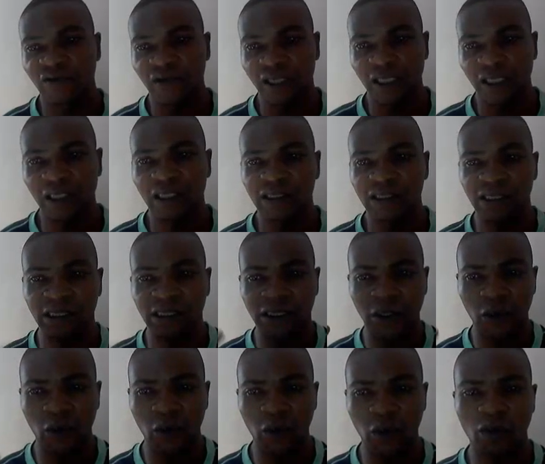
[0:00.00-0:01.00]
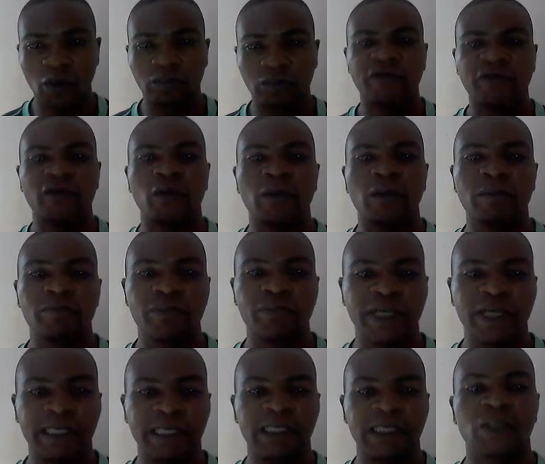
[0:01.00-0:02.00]
of English as a whole before we
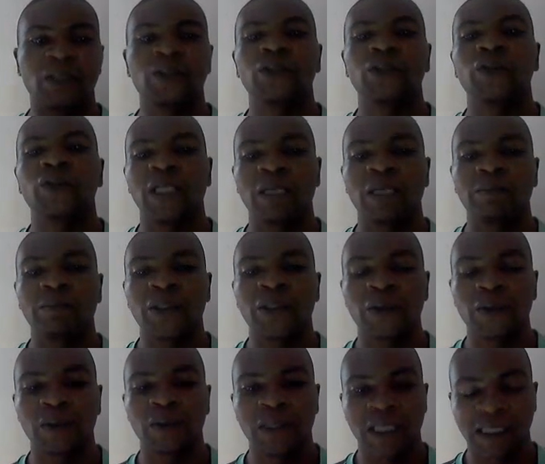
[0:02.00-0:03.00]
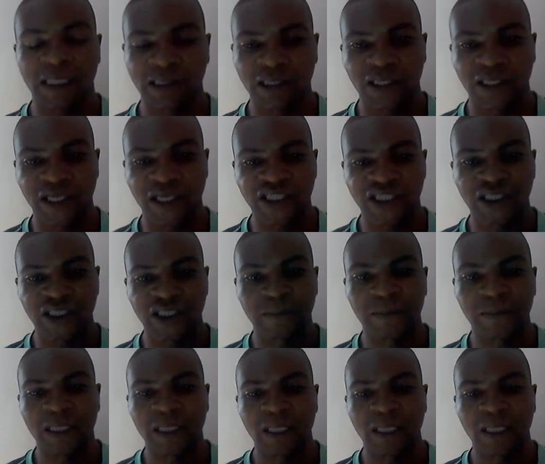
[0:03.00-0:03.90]
break down to Cameroon as a nation.